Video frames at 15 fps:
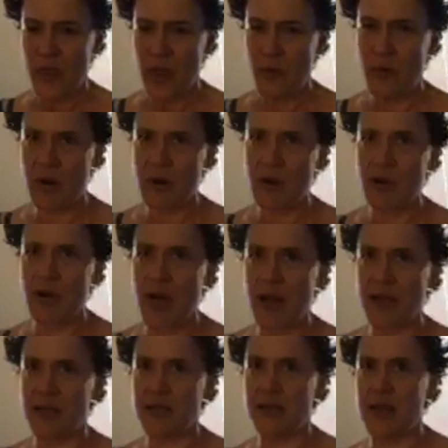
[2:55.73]
where the
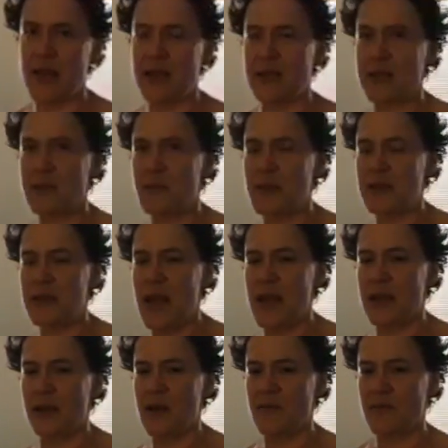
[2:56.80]
United States has been
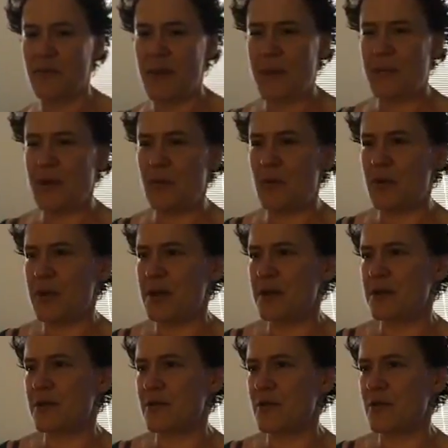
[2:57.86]
taken over by people that